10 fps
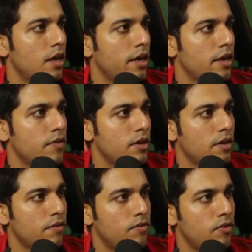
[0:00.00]
like we
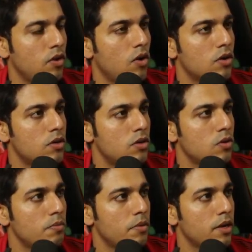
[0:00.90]
have forgot to
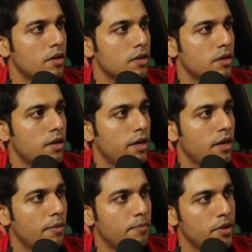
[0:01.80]
make an
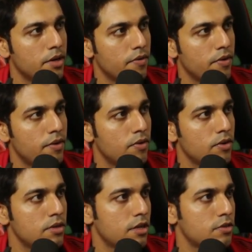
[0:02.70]
appear event for
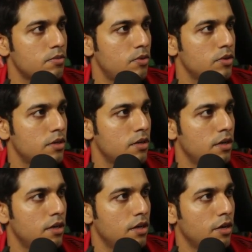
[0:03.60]
this explosion,
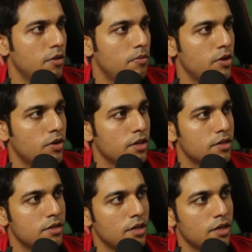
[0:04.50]
but you
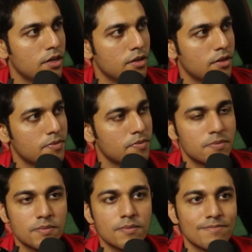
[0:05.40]
can see
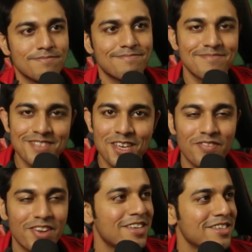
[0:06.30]
the effect